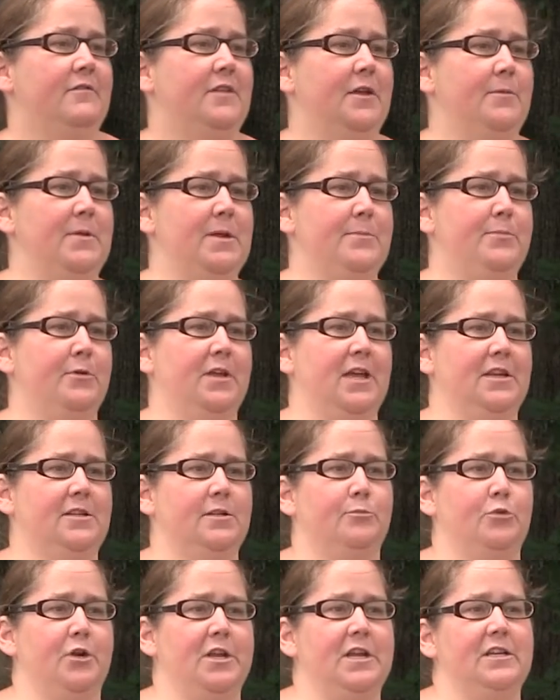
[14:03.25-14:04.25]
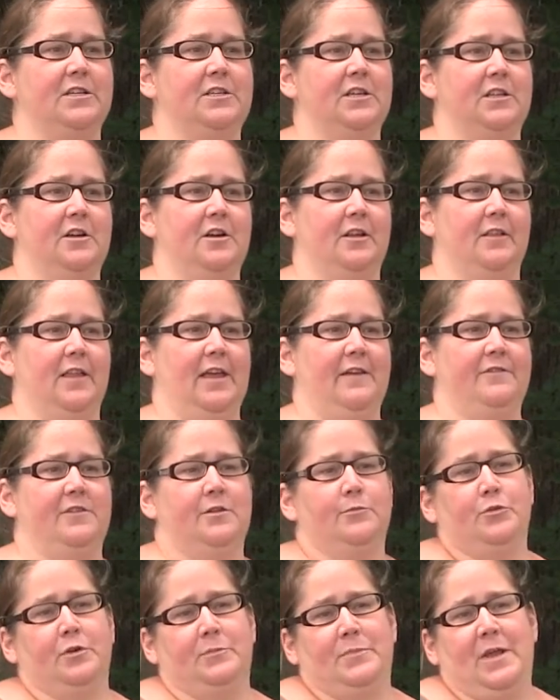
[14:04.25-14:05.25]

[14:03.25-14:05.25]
that people get to bring into their life to